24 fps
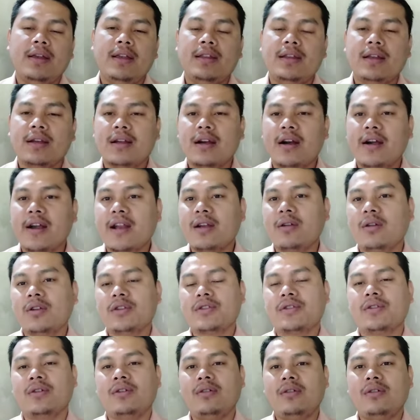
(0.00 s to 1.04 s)
In the garden
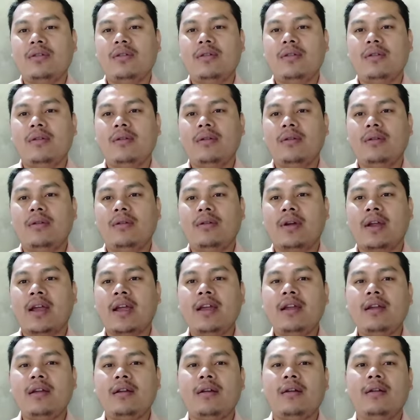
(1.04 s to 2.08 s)
also.
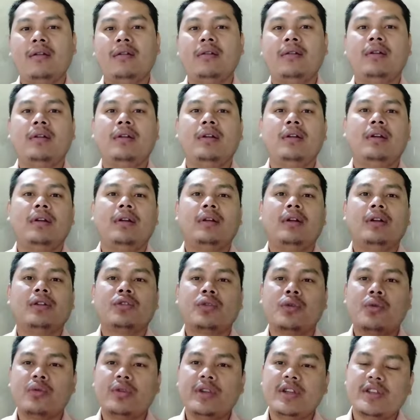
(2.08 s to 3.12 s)
Okay,
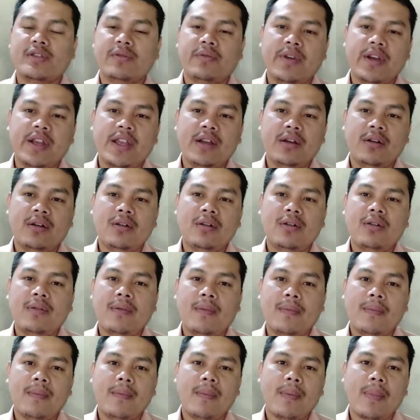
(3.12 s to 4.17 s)
through this video,
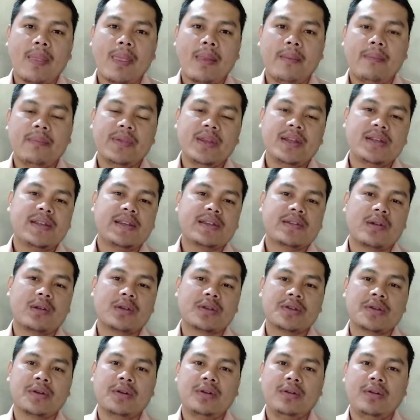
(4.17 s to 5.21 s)
this is
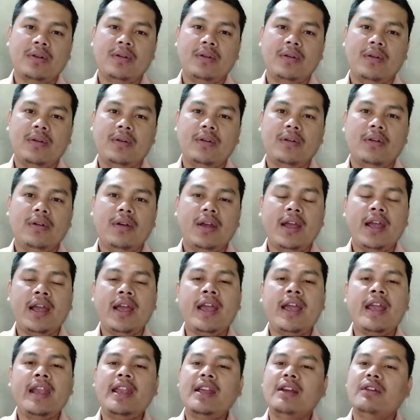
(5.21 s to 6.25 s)
also
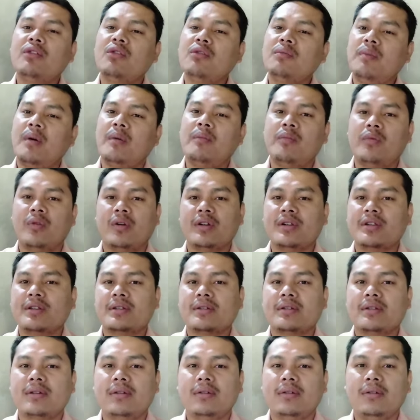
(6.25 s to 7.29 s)
any group of words.
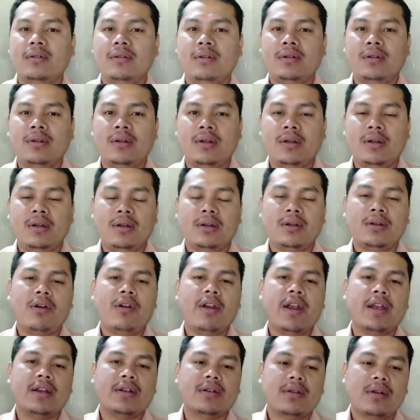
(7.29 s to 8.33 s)

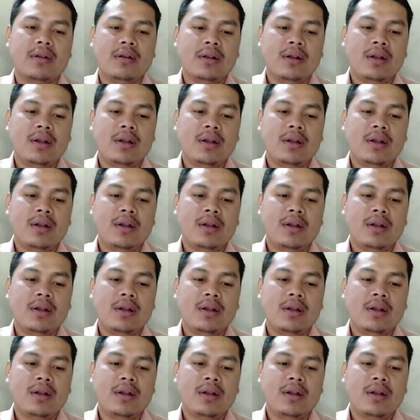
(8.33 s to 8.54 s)
Correct?